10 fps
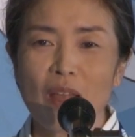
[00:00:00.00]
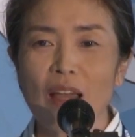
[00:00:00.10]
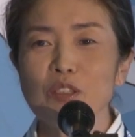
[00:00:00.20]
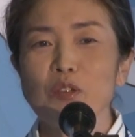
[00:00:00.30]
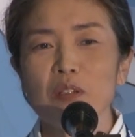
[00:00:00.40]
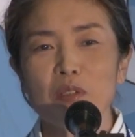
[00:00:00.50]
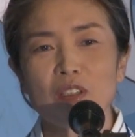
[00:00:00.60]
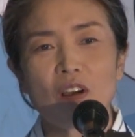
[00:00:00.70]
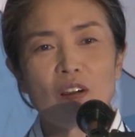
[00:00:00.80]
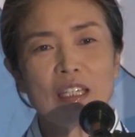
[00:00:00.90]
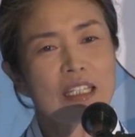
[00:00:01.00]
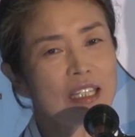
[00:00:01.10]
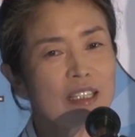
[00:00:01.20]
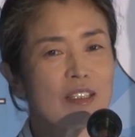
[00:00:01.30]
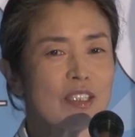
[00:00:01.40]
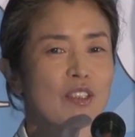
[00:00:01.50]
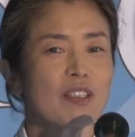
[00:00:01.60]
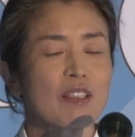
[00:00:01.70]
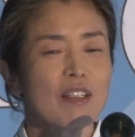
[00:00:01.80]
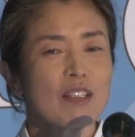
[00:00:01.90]
I should give a talk in English.
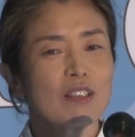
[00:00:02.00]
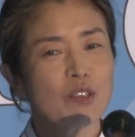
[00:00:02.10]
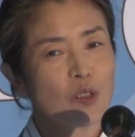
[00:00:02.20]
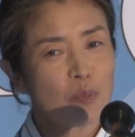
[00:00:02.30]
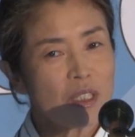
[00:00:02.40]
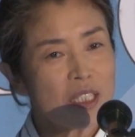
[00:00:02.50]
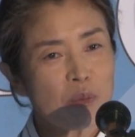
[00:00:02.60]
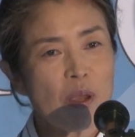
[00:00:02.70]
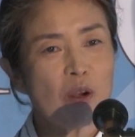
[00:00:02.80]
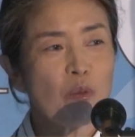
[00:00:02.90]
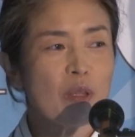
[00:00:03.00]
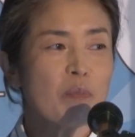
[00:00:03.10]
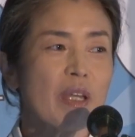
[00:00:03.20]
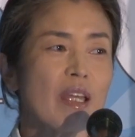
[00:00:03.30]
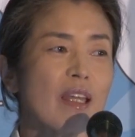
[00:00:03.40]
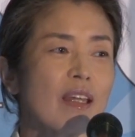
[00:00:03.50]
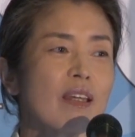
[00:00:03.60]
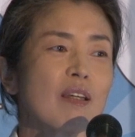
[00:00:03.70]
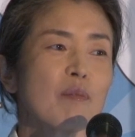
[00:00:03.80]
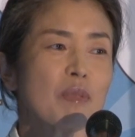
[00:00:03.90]
So please bear with me,
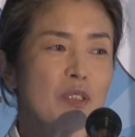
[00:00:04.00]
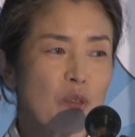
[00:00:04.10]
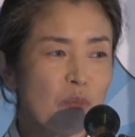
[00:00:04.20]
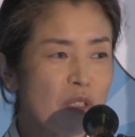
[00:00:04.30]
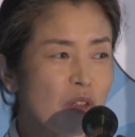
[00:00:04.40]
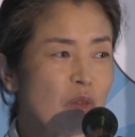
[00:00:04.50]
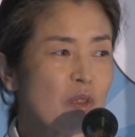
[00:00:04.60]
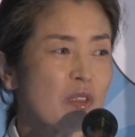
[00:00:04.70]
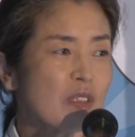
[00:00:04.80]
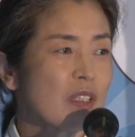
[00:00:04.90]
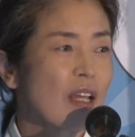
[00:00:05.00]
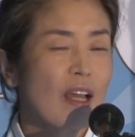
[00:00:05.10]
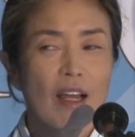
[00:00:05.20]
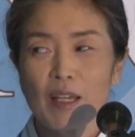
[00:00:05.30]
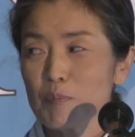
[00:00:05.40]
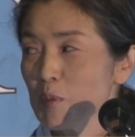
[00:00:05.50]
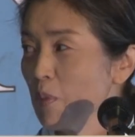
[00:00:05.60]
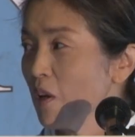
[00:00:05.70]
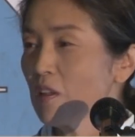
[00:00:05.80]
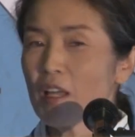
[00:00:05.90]
but don't be nervous. I
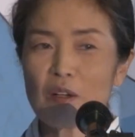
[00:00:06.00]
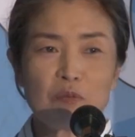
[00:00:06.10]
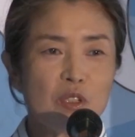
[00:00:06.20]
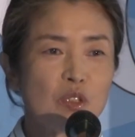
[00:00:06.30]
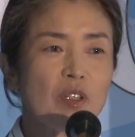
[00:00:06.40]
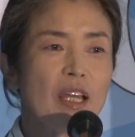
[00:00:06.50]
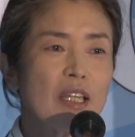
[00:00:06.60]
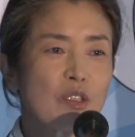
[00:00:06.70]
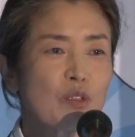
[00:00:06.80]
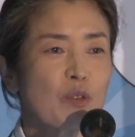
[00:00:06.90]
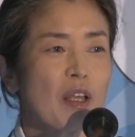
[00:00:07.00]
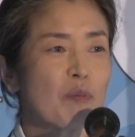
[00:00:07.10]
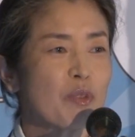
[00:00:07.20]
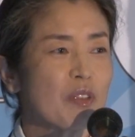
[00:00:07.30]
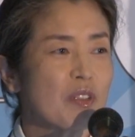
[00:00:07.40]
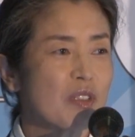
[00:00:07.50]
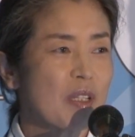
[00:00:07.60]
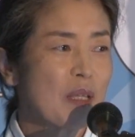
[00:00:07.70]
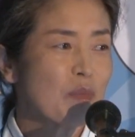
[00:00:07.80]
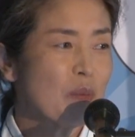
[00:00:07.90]
prepare a lot of visual aids to help you
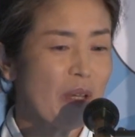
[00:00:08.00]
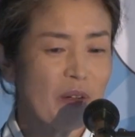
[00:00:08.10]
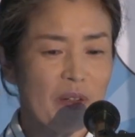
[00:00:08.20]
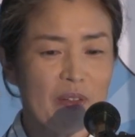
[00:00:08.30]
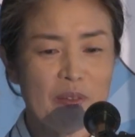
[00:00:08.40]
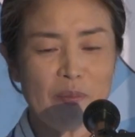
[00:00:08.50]
understand me better.